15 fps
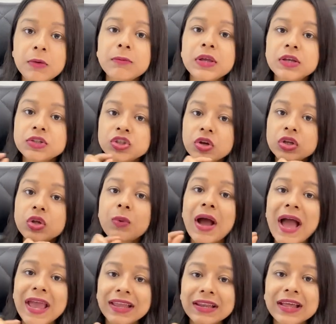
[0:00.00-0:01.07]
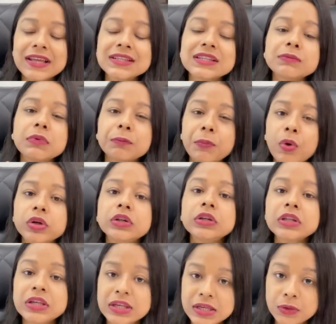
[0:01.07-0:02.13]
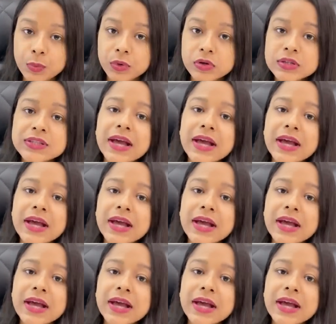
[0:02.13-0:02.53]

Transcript: make sure you highlight some important keywords